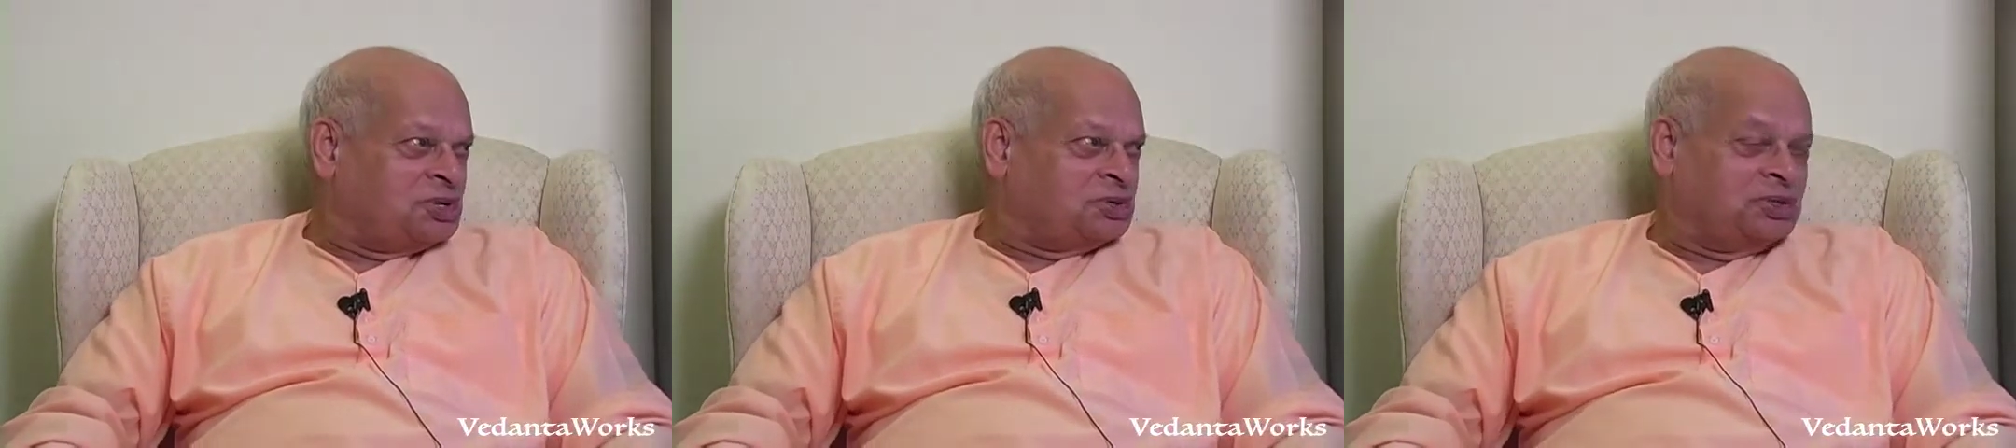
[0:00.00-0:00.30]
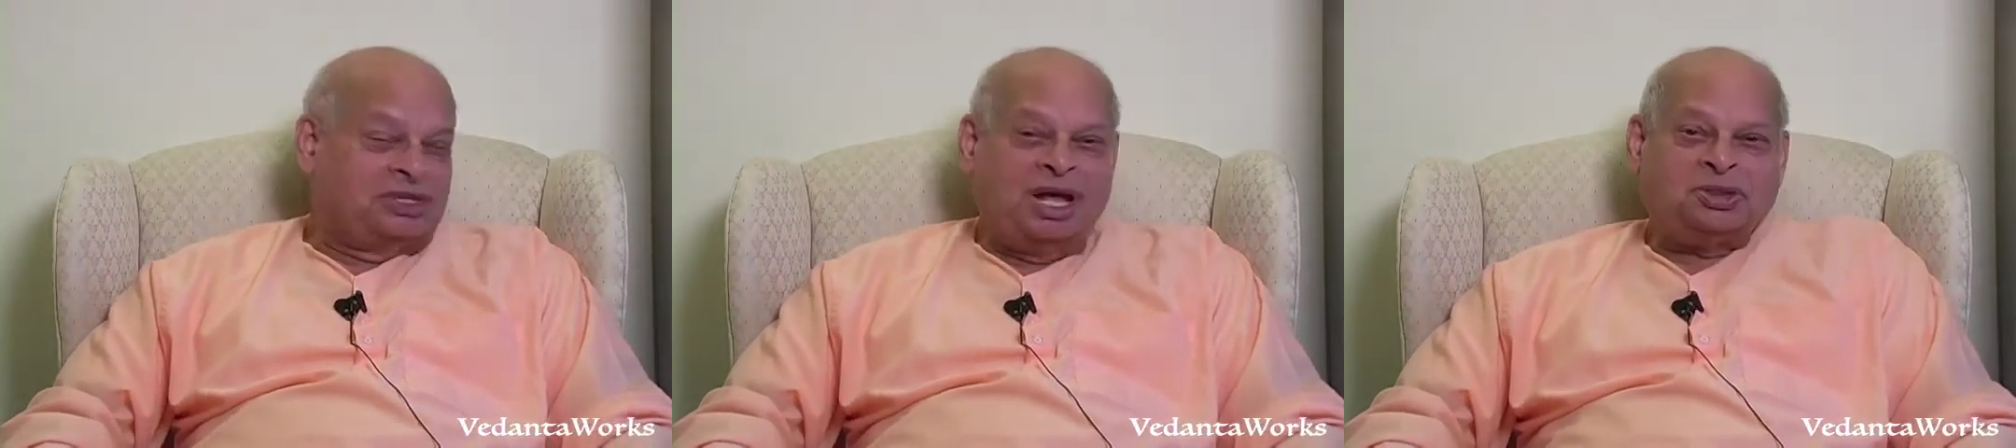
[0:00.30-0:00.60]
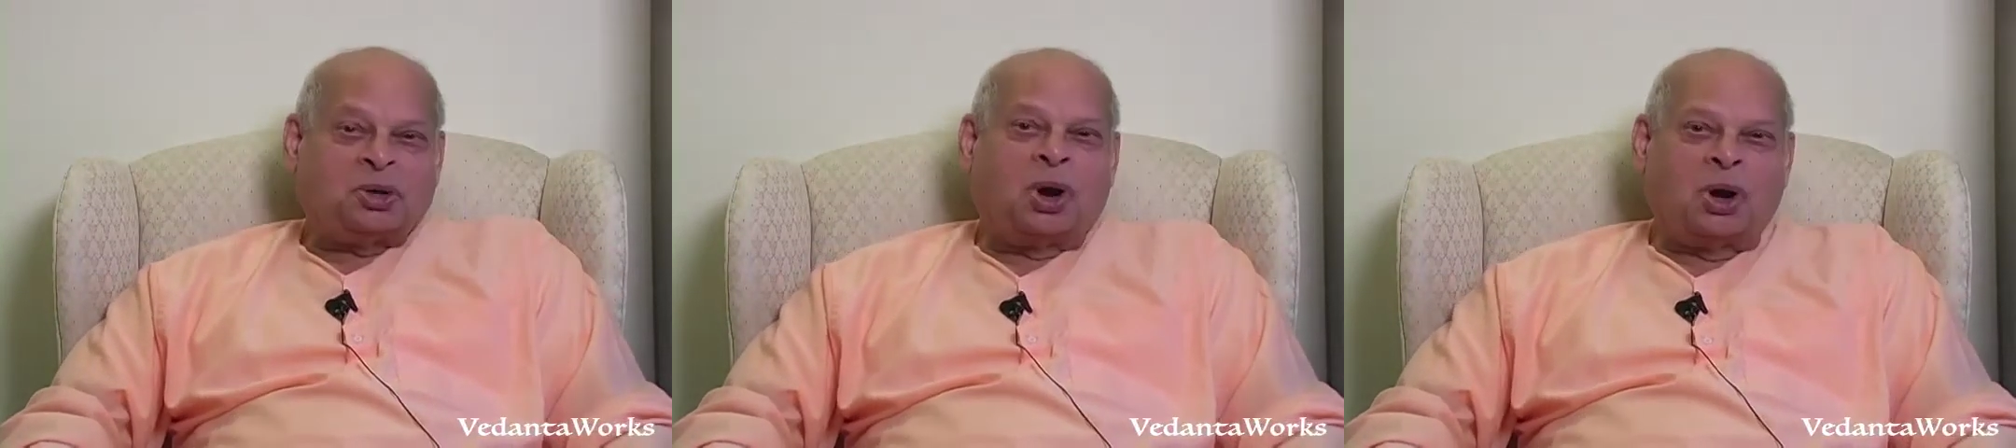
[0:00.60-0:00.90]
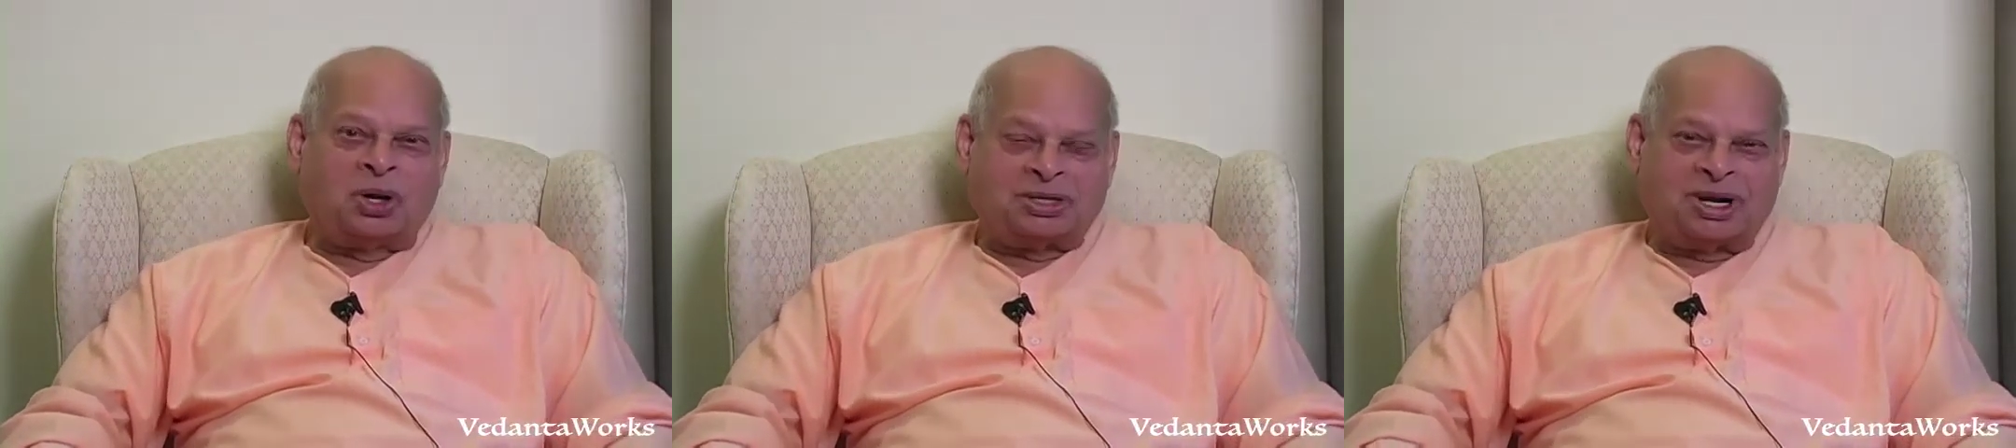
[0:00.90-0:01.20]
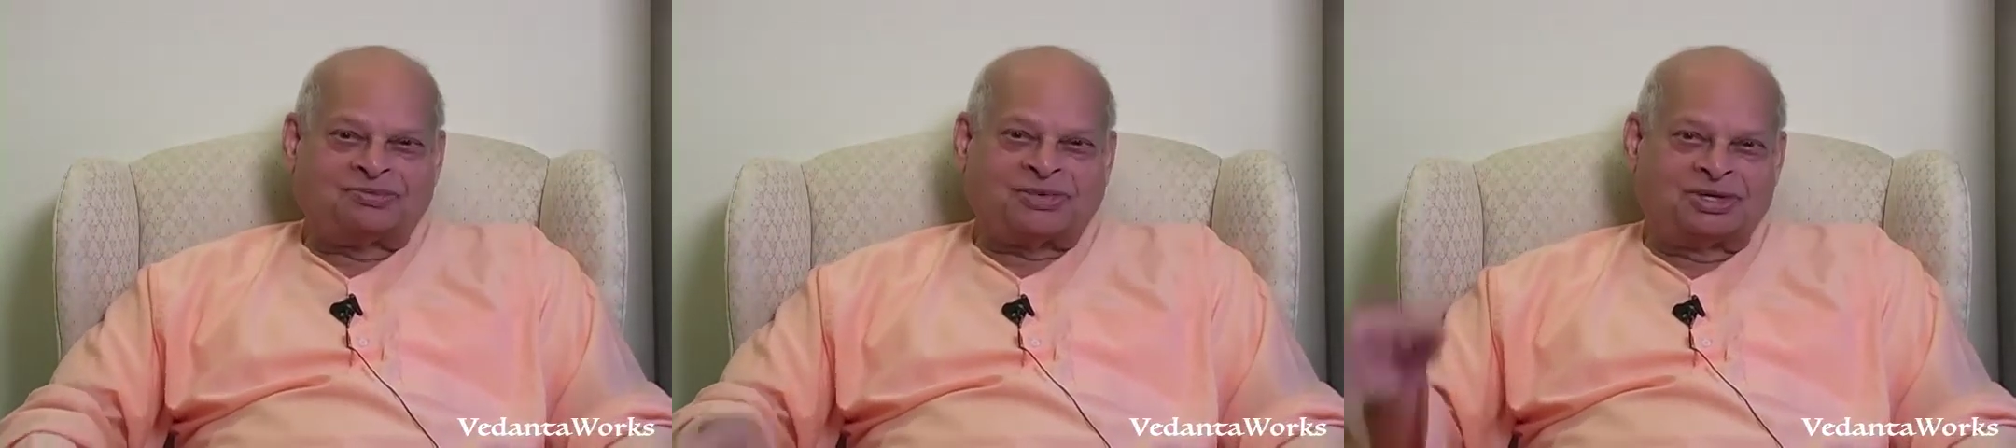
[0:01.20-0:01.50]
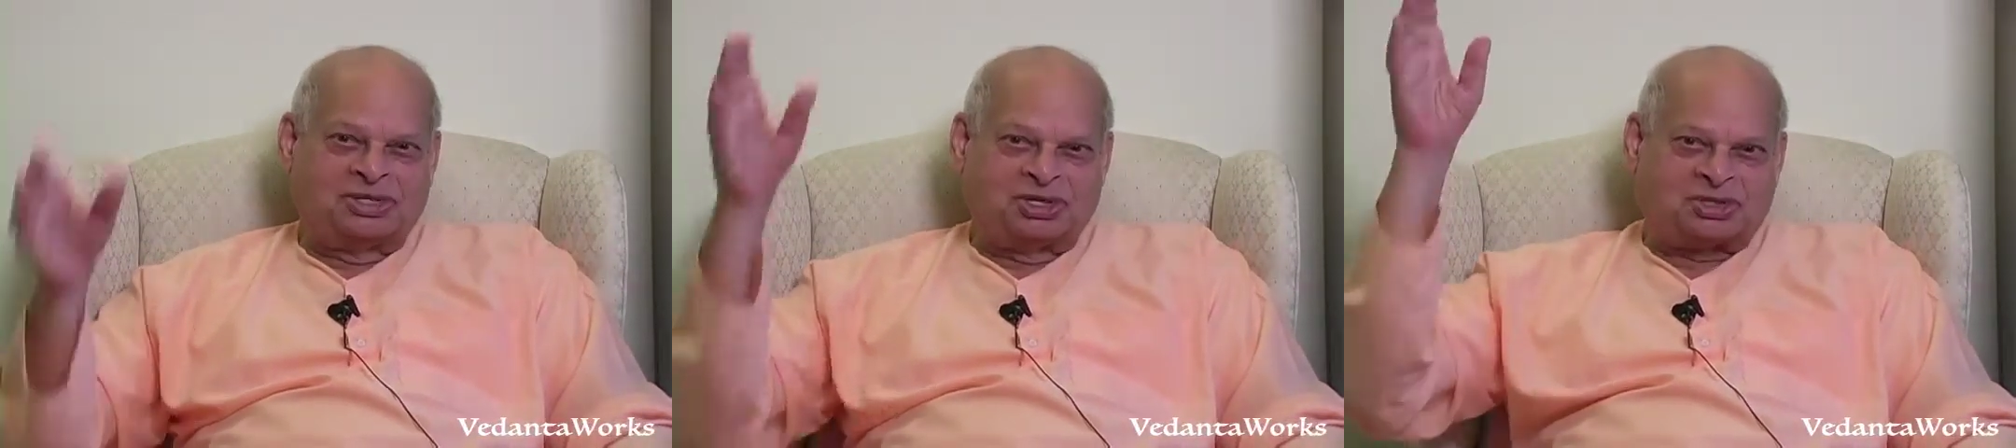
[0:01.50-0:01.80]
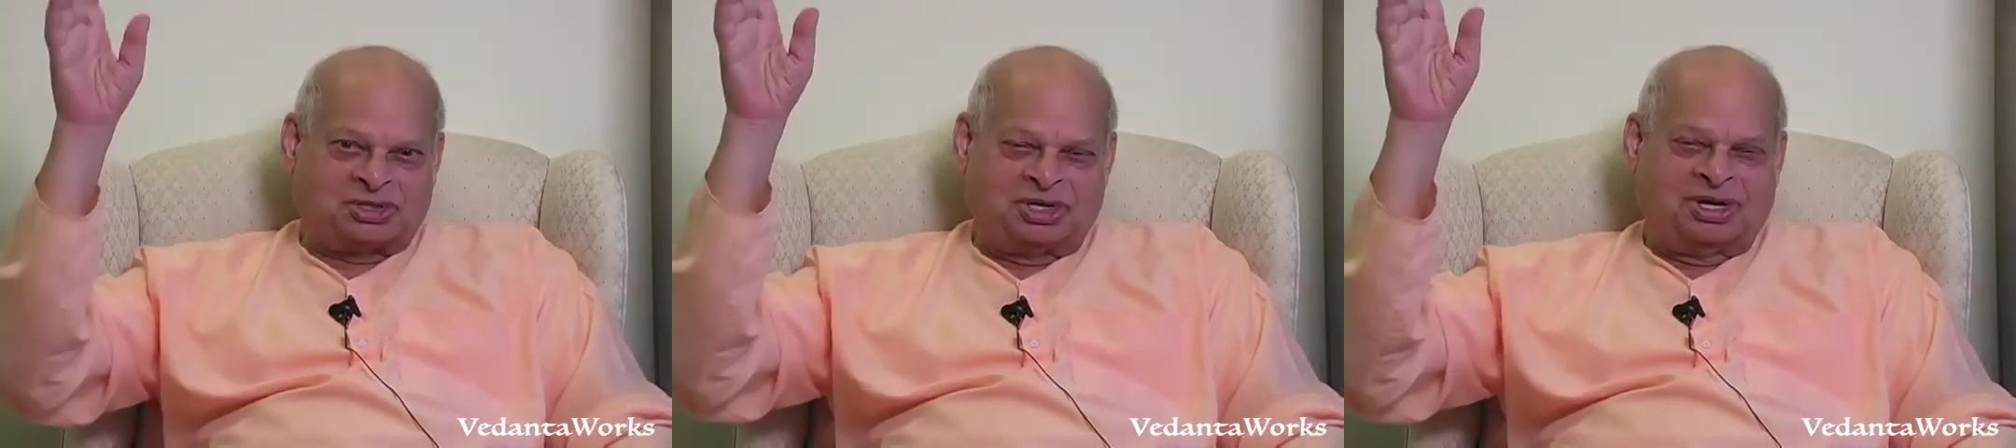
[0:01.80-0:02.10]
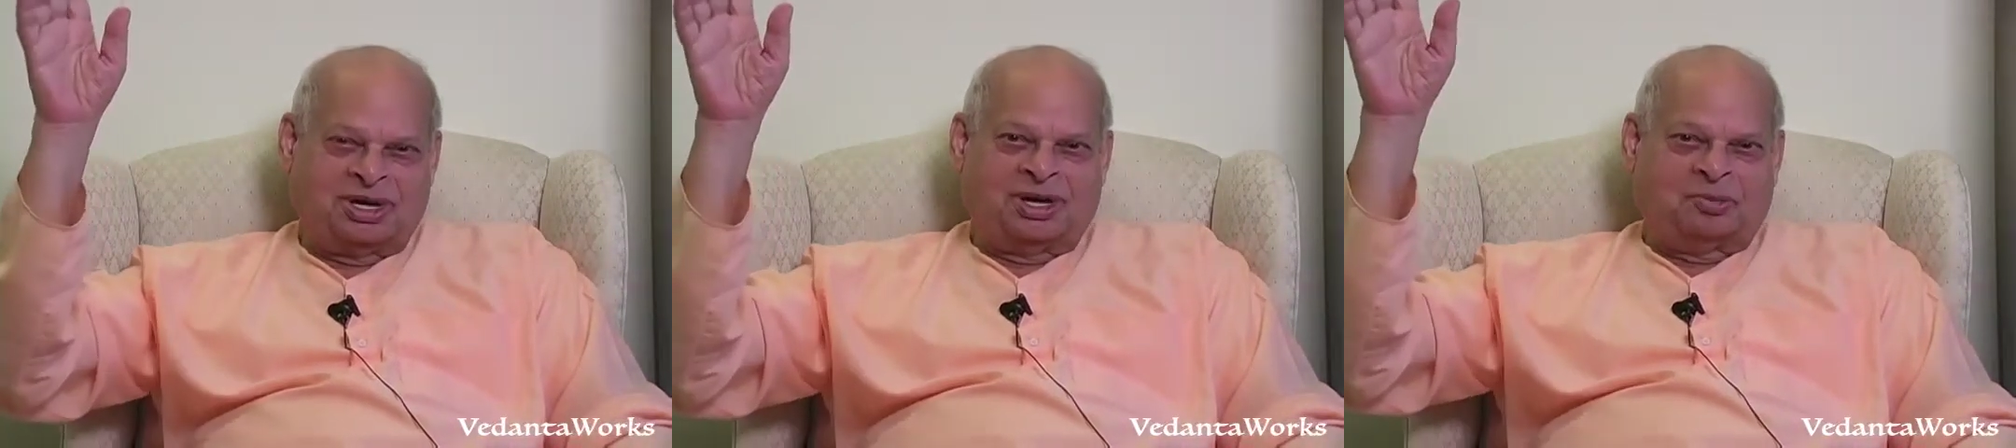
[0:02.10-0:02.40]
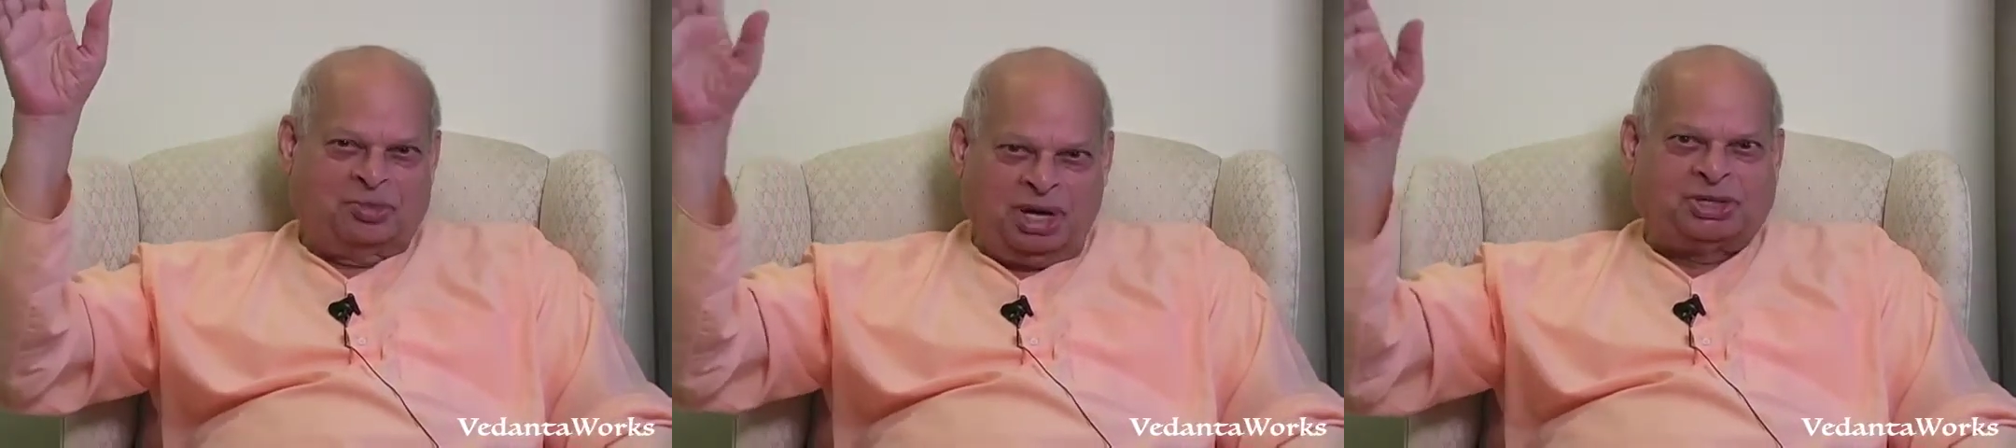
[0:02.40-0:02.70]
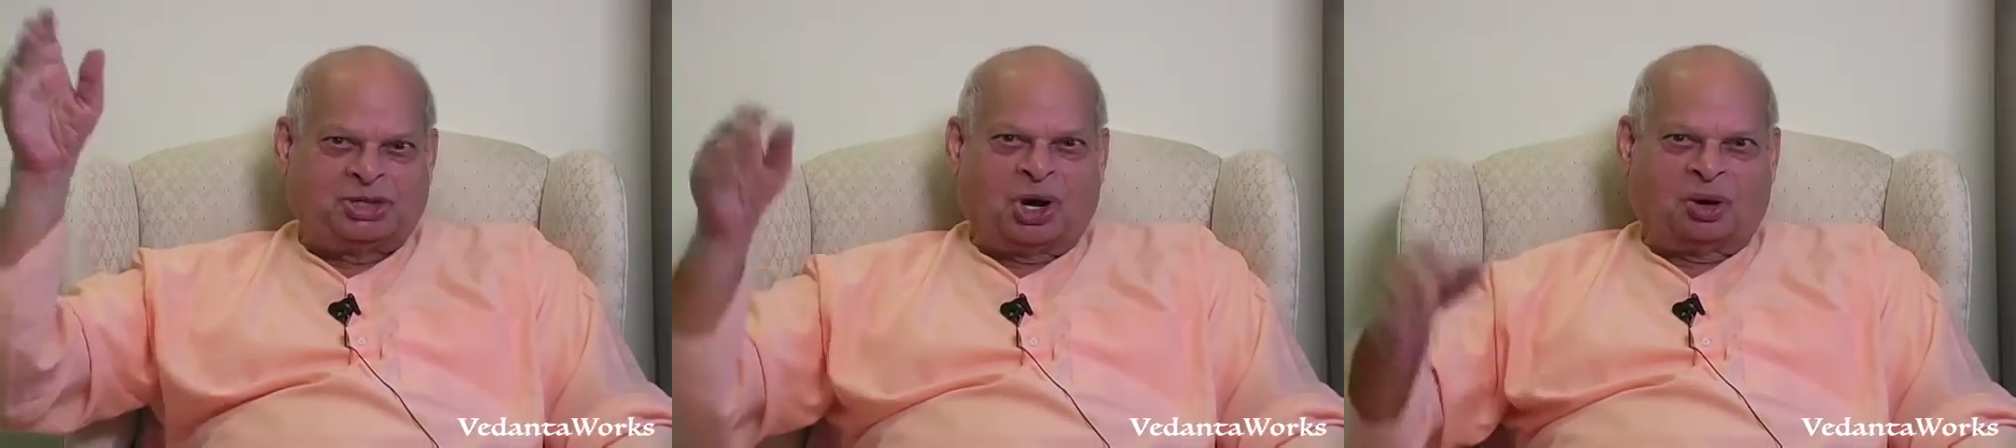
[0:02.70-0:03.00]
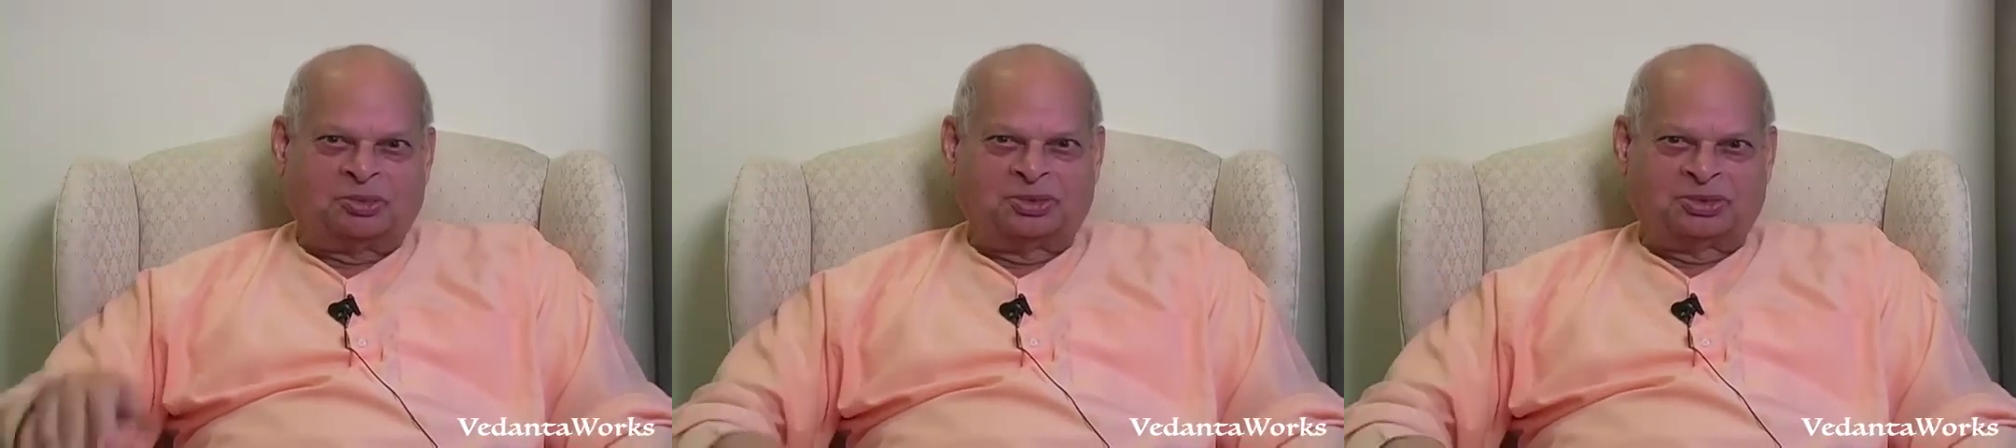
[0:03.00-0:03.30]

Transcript: So they thought after this big job